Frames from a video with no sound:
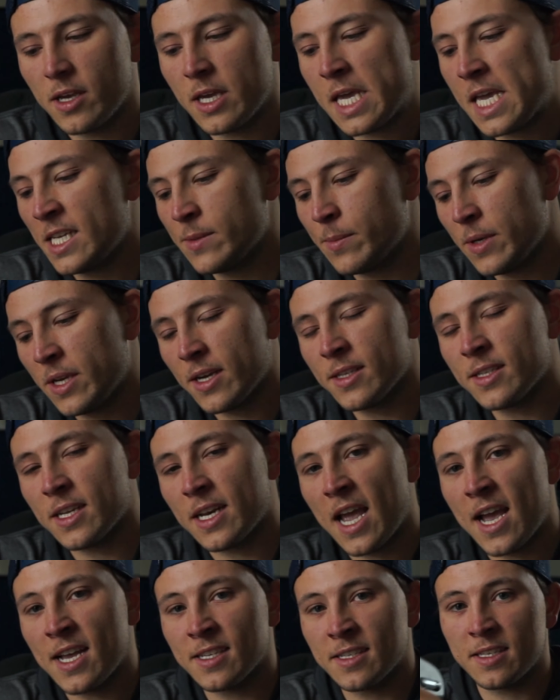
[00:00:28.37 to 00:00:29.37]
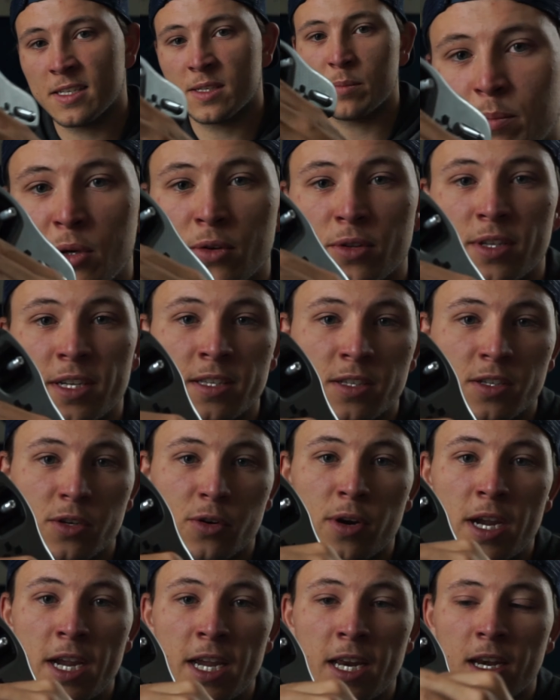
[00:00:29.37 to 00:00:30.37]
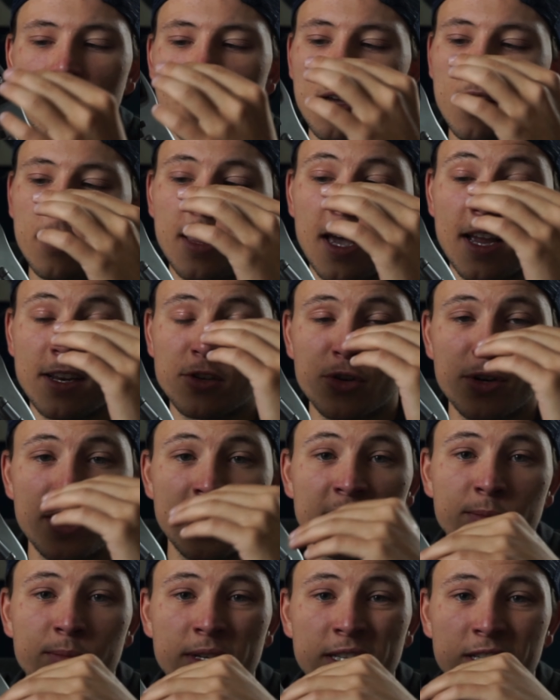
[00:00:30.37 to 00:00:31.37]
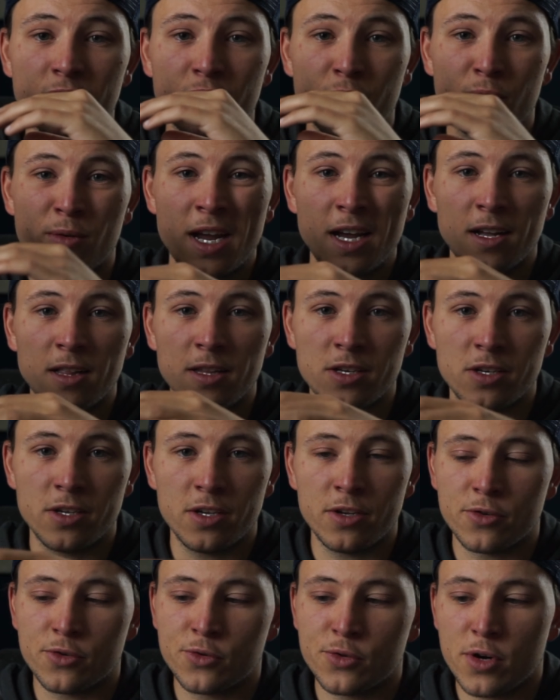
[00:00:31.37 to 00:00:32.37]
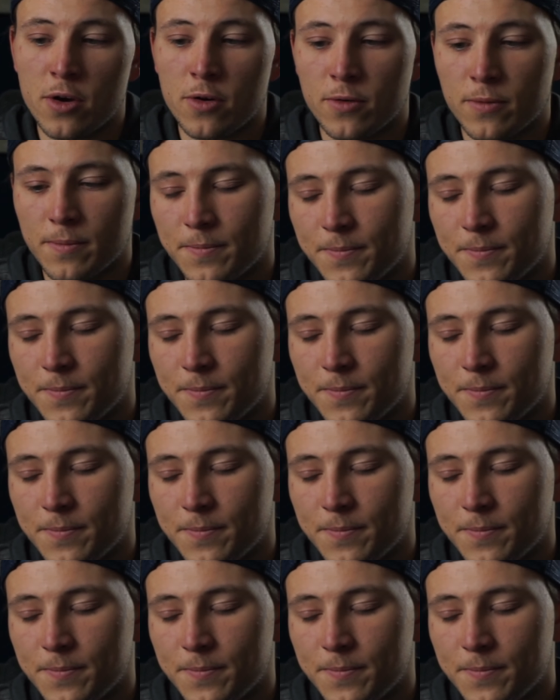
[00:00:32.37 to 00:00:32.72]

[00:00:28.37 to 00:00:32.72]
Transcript: is because it has this built-in screen that transmits directly to your drone.